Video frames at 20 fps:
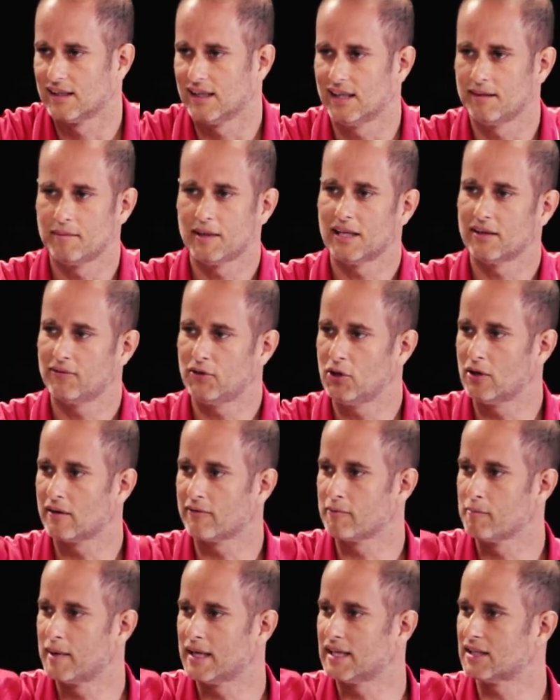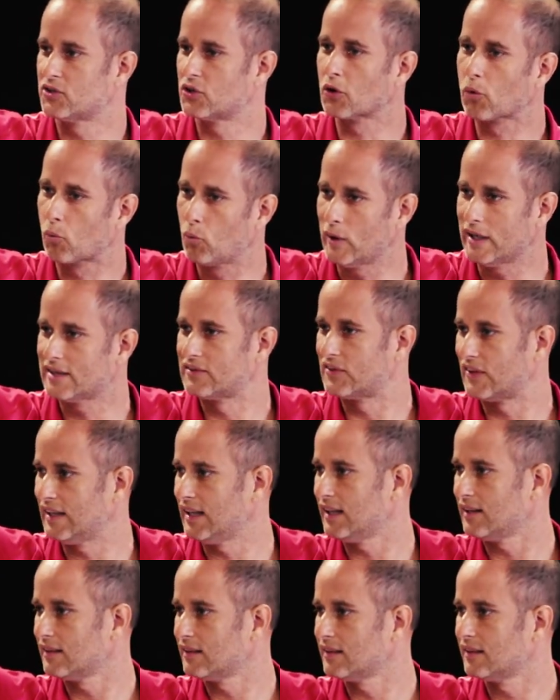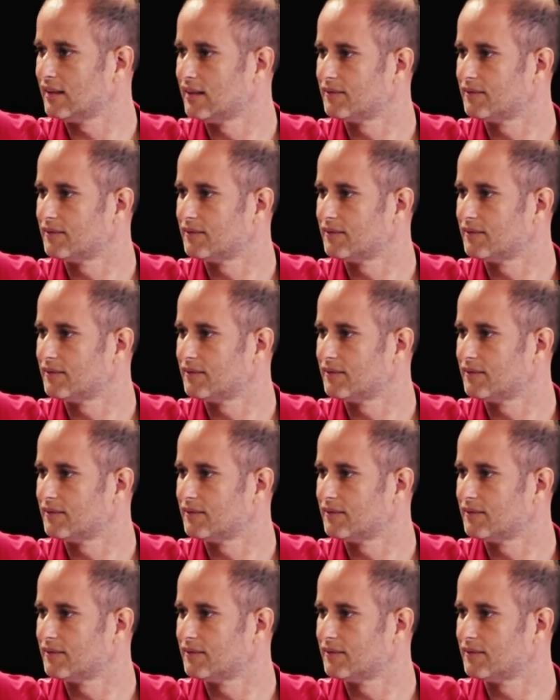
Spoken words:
Any of you ever been at your wit's end?